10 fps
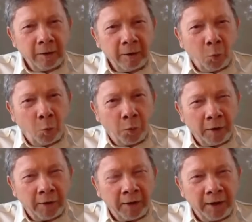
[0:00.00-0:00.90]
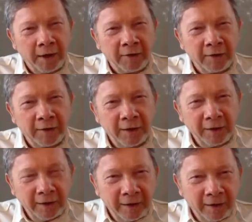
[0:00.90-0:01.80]
whatever it is.
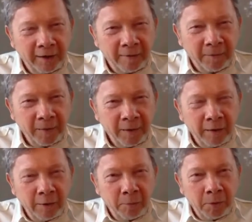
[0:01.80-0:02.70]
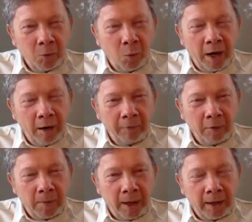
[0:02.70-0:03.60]
Um, be aware of your
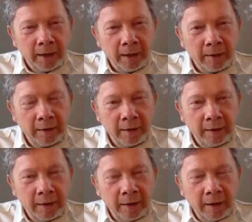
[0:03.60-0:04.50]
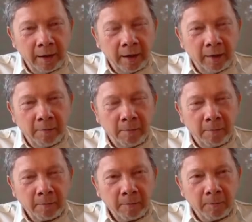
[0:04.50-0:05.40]
mind. Um,
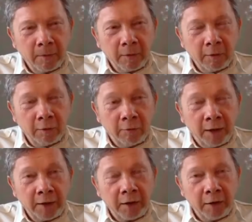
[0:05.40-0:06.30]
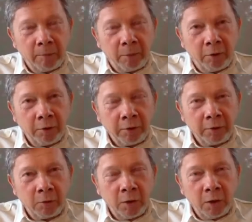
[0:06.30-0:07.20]
Vitally important.
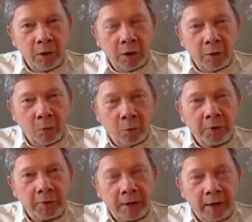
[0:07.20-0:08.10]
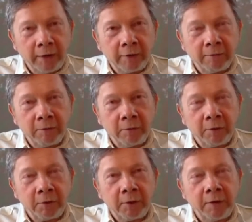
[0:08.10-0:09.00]
What kinds of
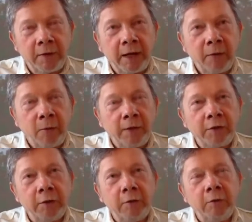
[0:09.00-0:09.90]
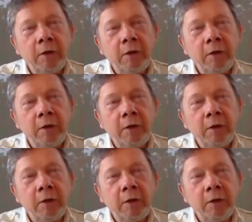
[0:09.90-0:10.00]
thoughts are there? And once you